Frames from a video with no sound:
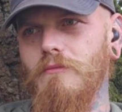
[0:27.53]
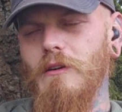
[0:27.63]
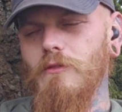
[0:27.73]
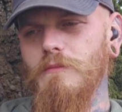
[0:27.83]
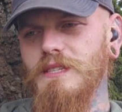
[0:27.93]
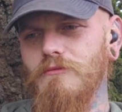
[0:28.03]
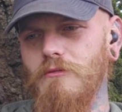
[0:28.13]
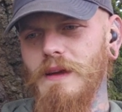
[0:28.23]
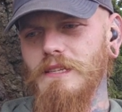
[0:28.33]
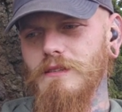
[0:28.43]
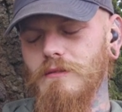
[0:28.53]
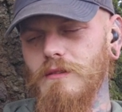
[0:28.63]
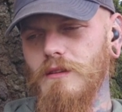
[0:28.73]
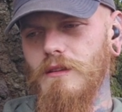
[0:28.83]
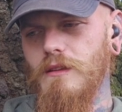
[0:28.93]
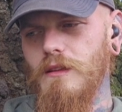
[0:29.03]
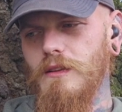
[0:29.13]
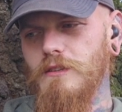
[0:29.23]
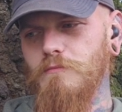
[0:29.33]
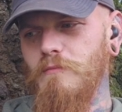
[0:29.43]
well, not misinformation,
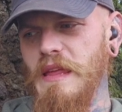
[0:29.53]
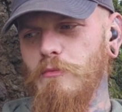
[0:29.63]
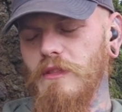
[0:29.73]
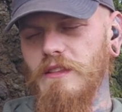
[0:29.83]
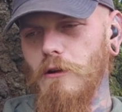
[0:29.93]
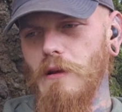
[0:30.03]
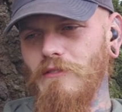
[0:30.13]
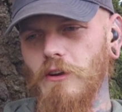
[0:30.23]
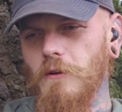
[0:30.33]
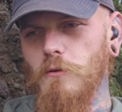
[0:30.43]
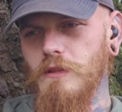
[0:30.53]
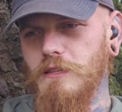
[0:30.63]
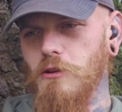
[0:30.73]
just people that don't have a clue what they're